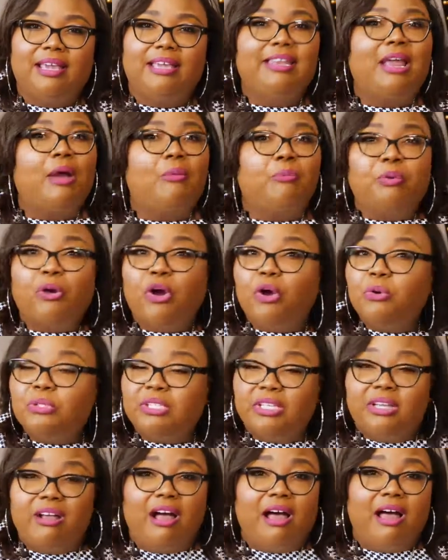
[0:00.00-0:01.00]
Now,
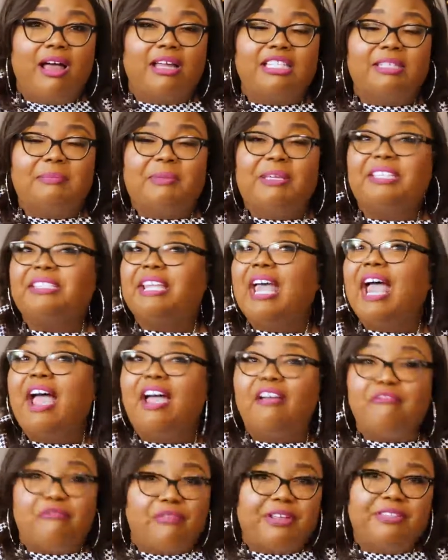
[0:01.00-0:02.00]
pros and cons, because
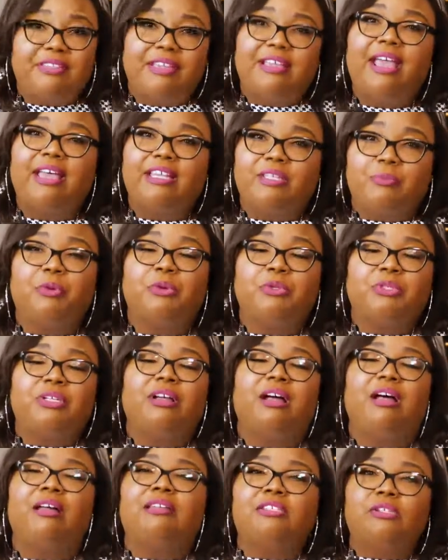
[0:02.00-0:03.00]
everything has pros and
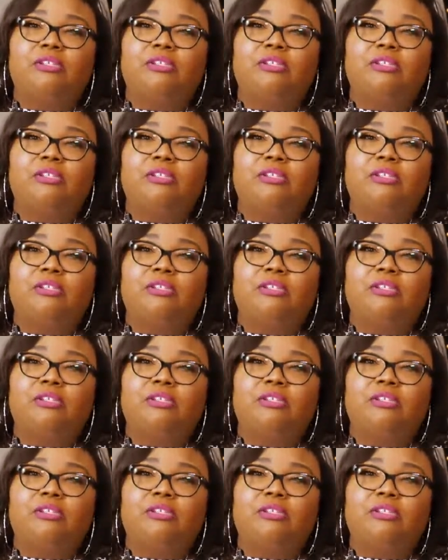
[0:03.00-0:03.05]
cons.